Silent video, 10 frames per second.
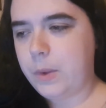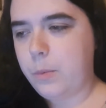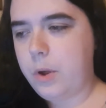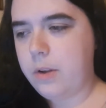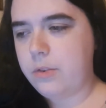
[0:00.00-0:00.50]

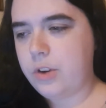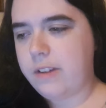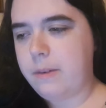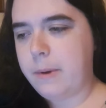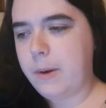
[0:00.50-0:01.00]
What,
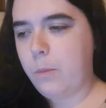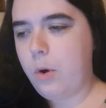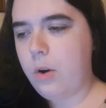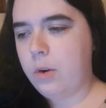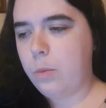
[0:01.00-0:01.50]
travel by
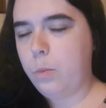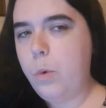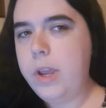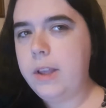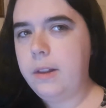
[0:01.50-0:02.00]
walk,
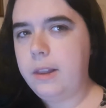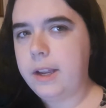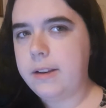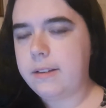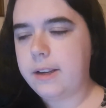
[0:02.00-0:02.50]
wheel,
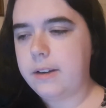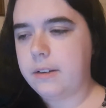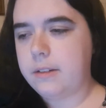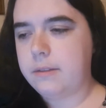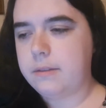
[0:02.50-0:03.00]
and
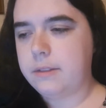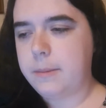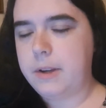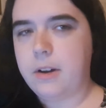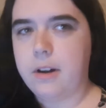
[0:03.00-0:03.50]
cycle? I
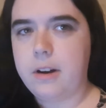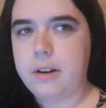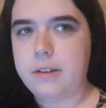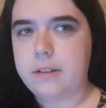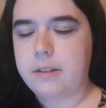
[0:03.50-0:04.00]
mean
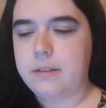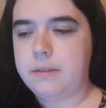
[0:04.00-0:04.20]
cars?